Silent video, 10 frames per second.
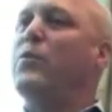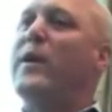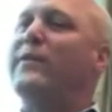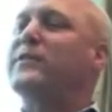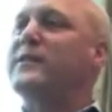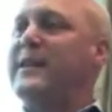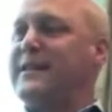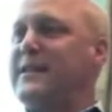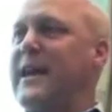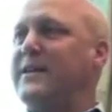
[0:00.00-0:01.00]
We have to
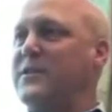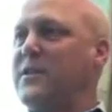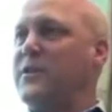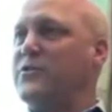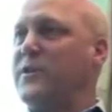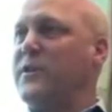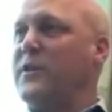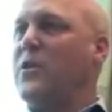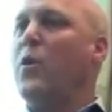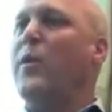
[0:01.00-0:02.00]
attend to that as a country,
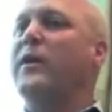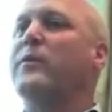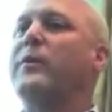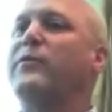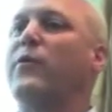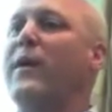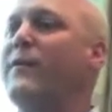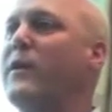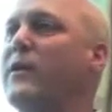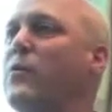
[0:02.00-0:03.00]
or we're going to be
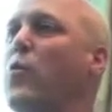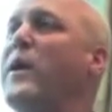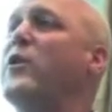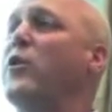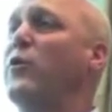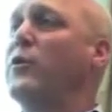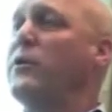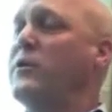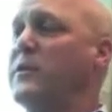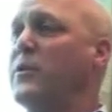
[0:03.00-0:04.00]
forever weaker
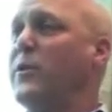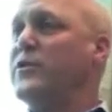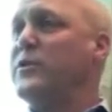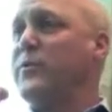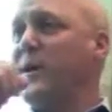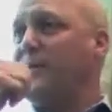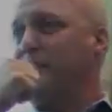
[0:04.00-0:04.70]
than we should be.